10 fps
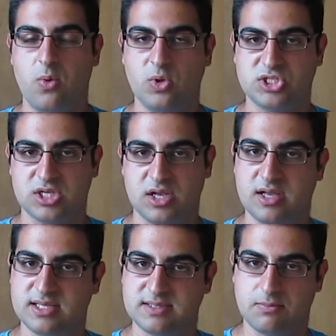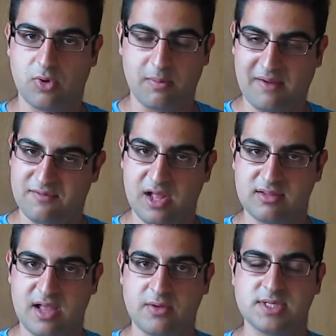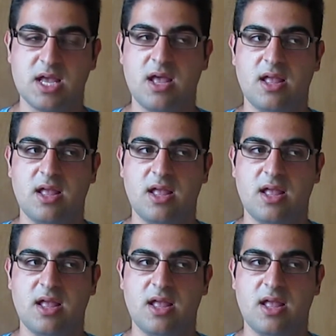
which uh, is more my lockdown